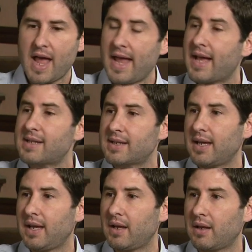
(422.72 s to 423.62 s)
A.S.
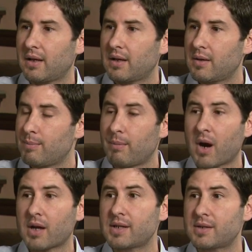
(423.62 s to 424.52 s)
King,
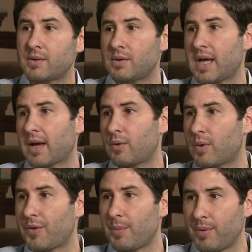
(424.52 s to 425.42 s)
Markus Zusak, who
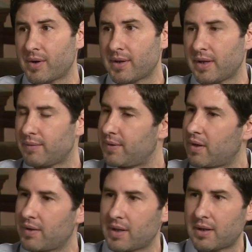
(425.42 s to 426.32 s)
wrote the Book Thief. You
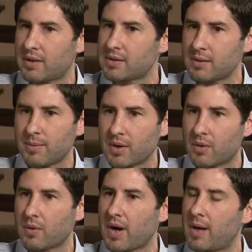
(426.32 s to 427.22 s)
know there, some
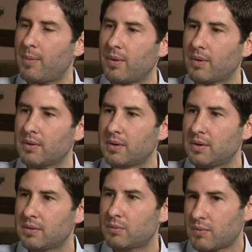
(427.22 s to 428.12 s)
incredible
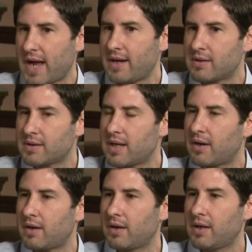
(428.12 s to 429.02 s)
writers that
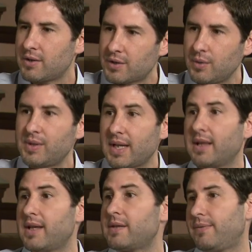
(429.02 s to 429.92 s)
are
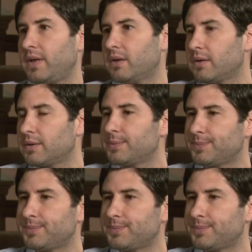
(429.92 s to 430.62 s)
choosing this field.